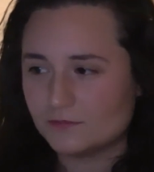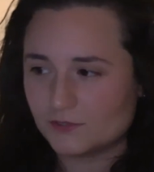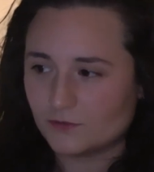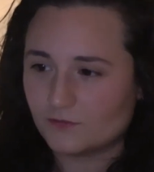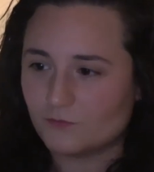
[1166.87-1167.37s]

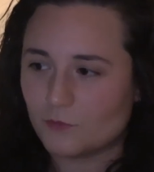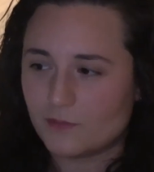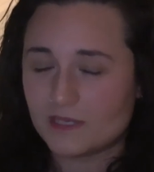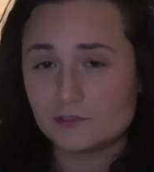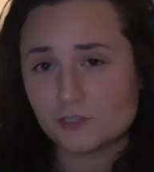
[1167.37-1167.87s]
sort of we're
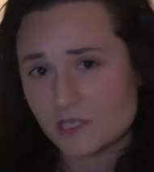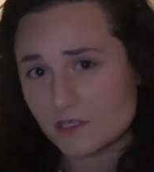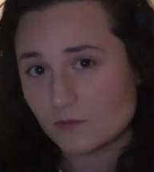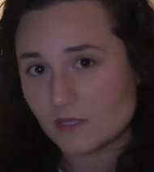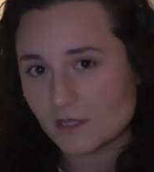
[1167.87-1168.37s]
being
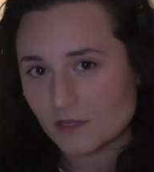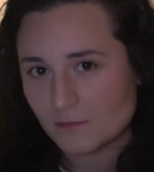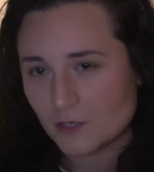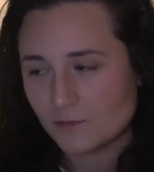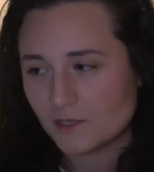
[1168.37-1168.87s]
treated with at the
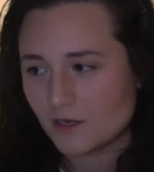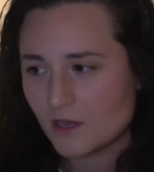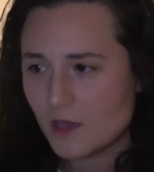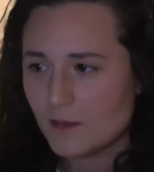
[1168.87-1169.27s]
moment,